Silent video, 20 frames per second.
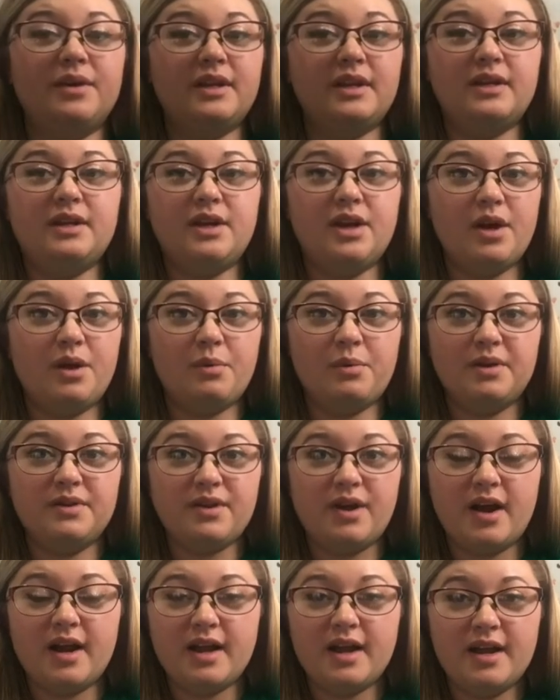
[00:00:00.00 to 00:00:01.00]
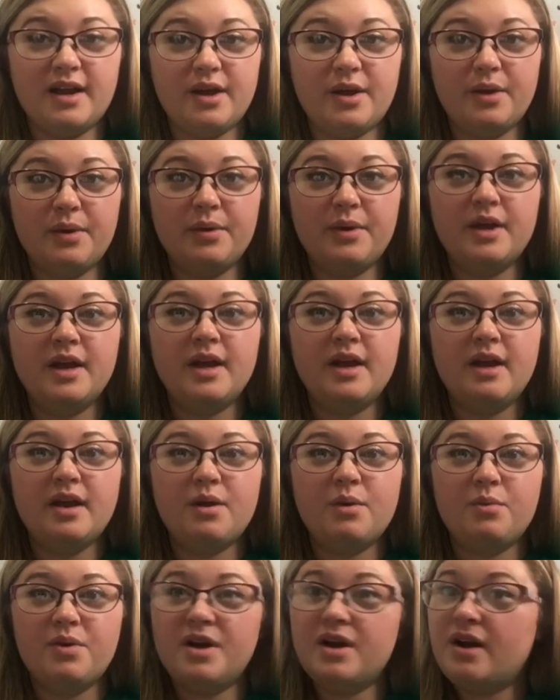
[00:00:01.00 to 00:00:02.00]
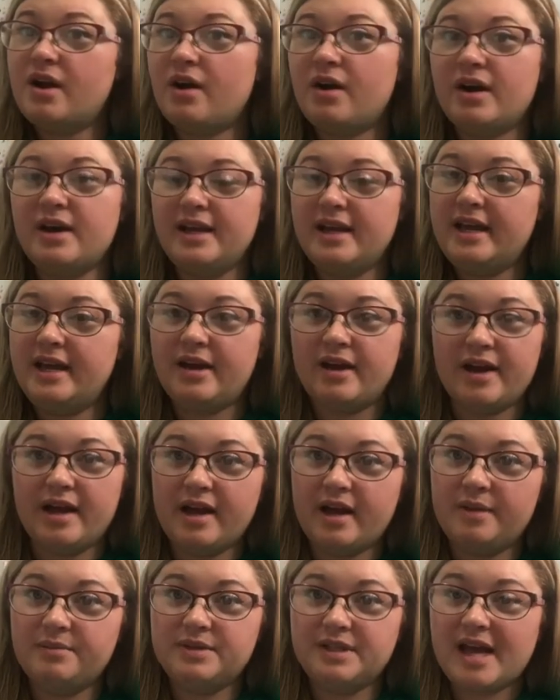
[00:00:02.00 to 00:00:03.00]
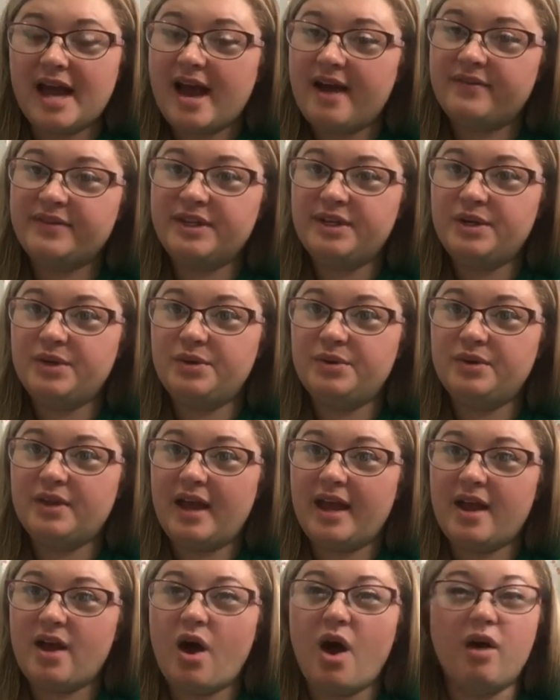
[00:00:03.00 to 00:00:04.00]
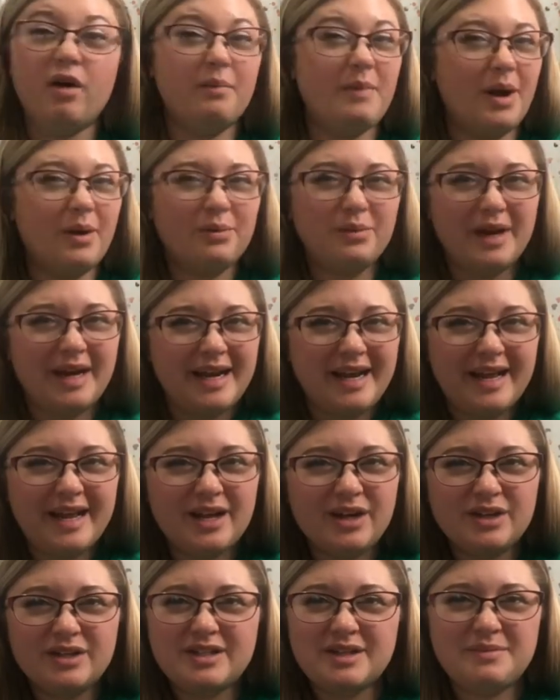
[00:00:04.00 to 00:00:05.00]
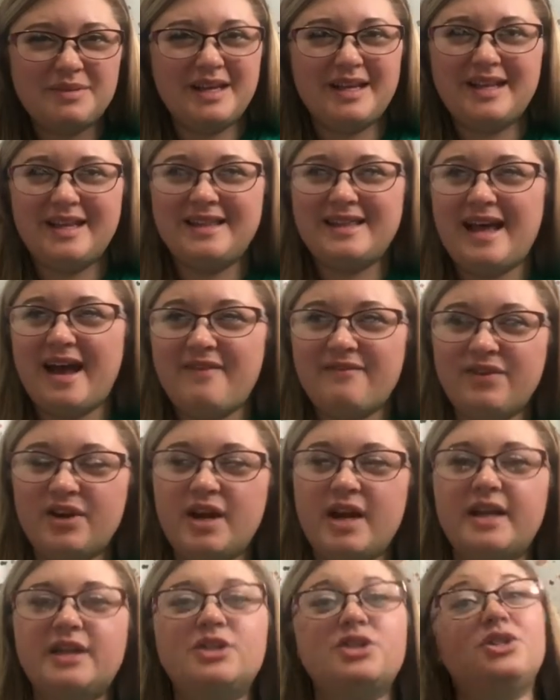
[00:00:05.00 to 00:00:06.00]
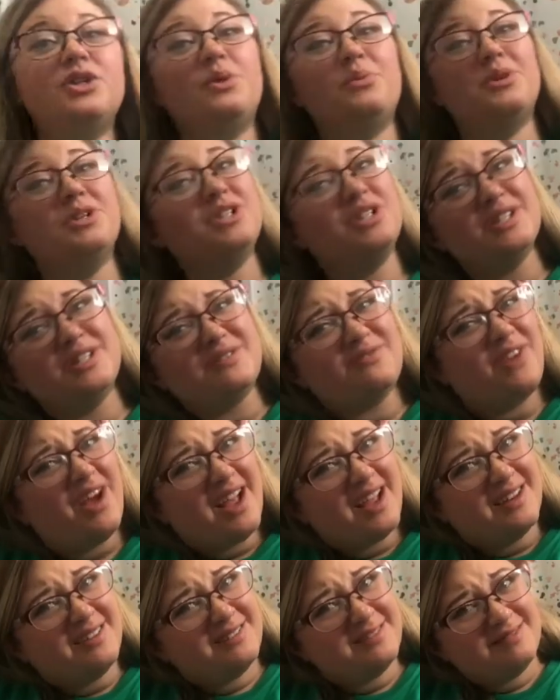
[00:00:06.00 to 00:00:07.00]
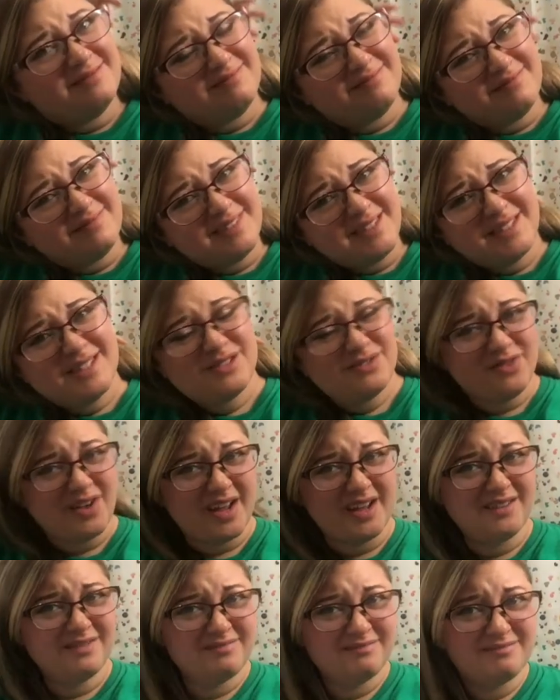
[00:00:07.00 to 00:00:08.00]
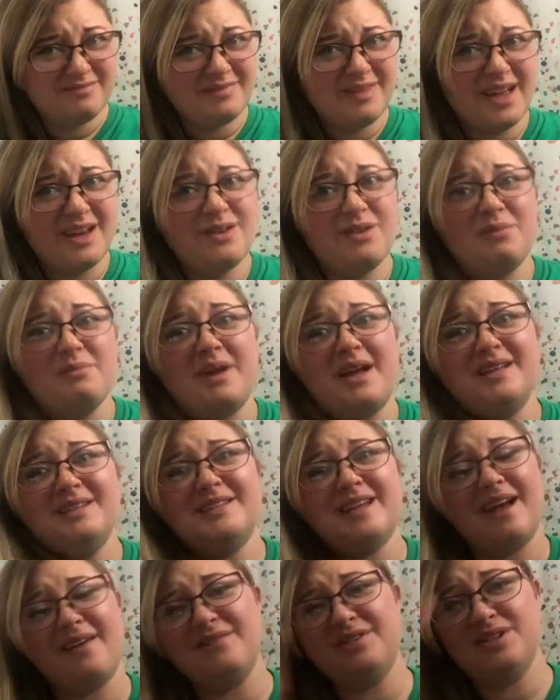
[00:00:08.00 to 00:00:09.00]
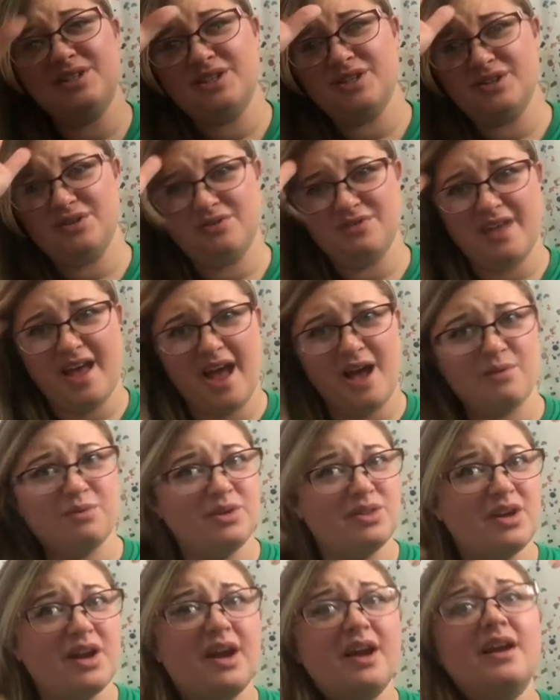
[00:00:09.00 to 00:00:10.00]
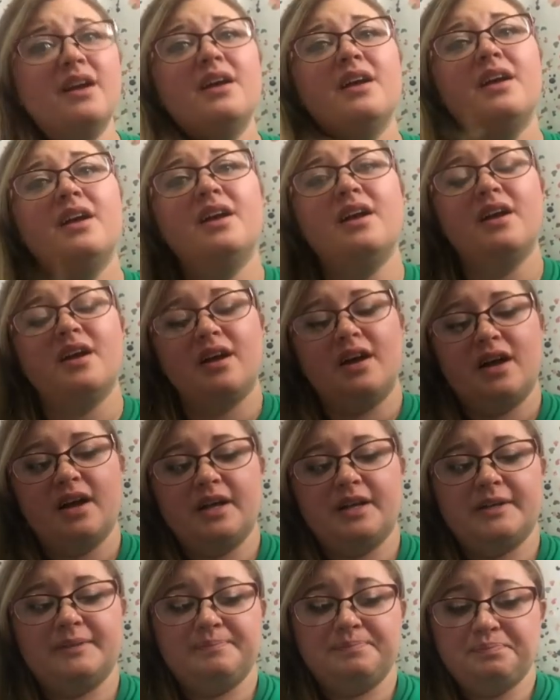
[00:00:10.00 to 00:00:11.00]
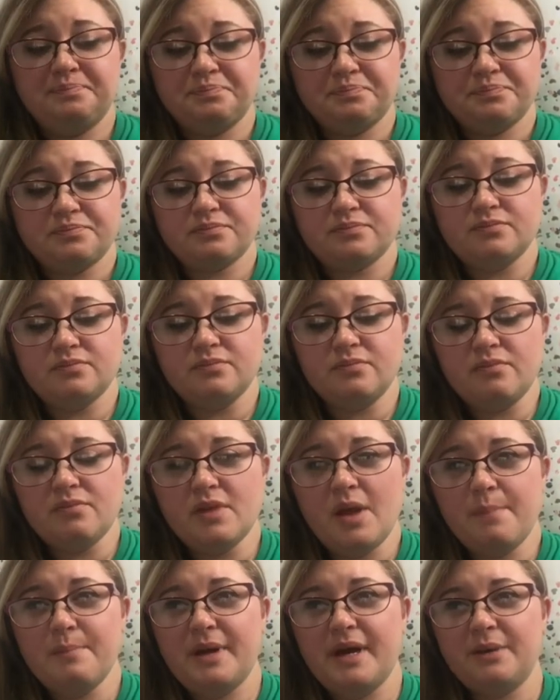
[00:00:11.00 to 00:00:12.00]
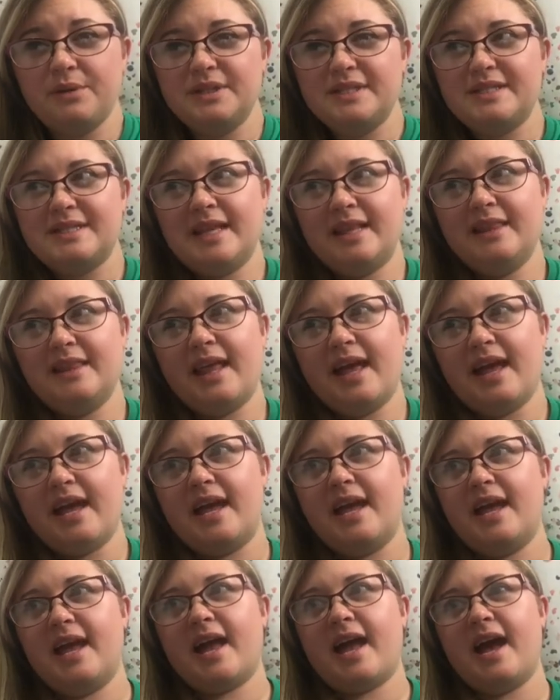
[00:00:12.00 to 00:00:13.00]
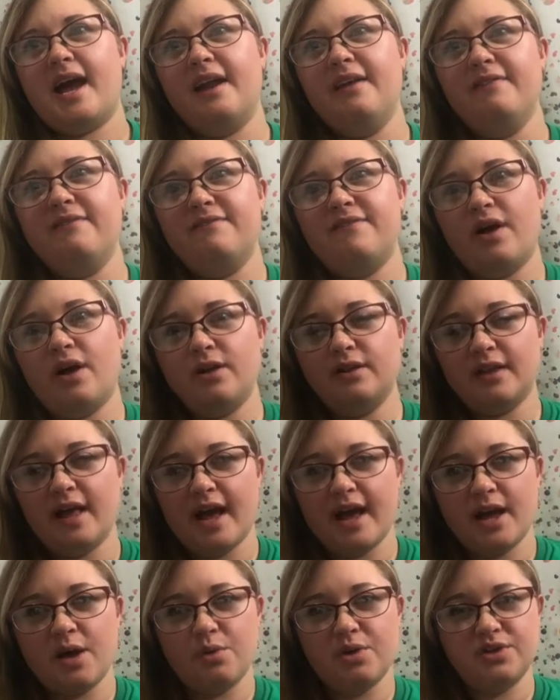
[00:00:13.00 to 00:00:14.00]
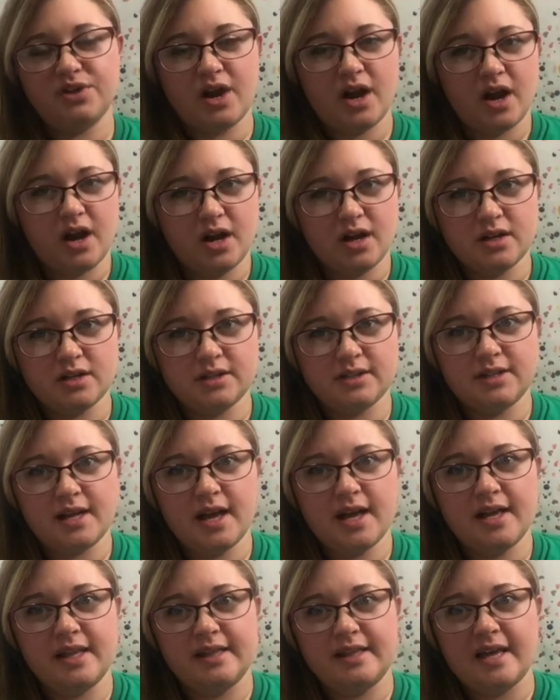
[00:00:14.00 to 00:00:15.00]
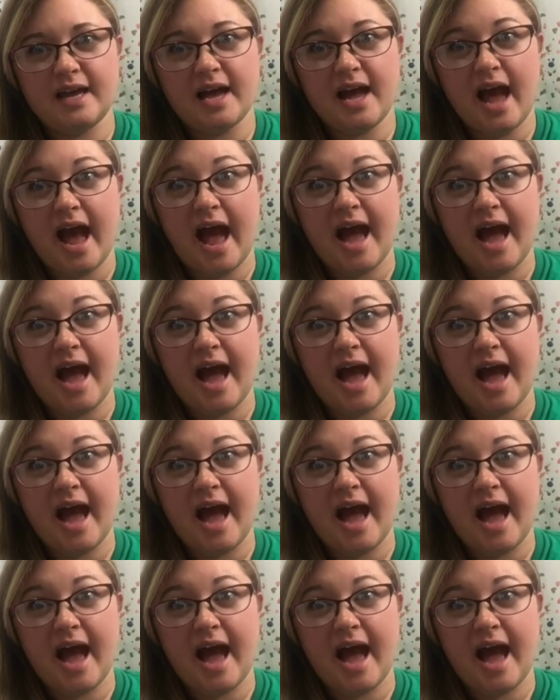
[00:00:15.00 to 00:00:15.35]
you know, with our kiddo, we're already gearing up to have to do like all about reading or something like that for next year, which is fine. It's fine. I don't mind having to do that with her. But with Sonlight, it kind of felt like with our son that